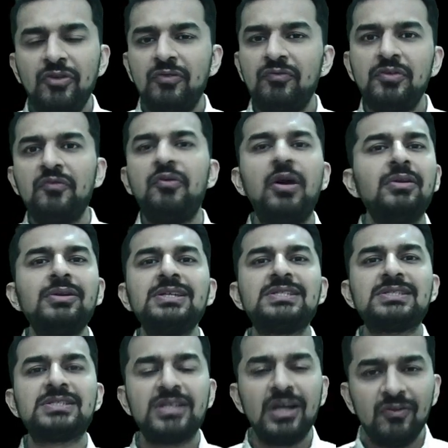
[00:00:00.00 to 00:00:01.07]
if you found this
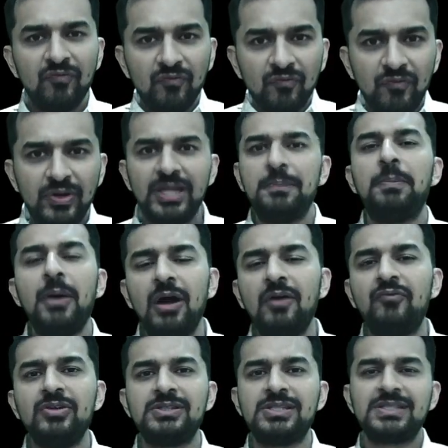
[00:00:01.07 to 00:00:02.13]
stuff very
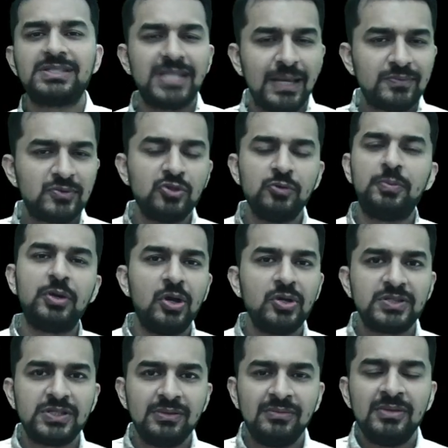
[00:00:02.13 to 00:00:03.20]
powerful, just type super
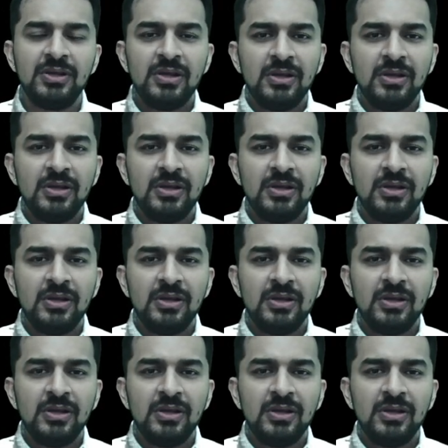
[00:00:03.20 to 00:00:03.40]
awesome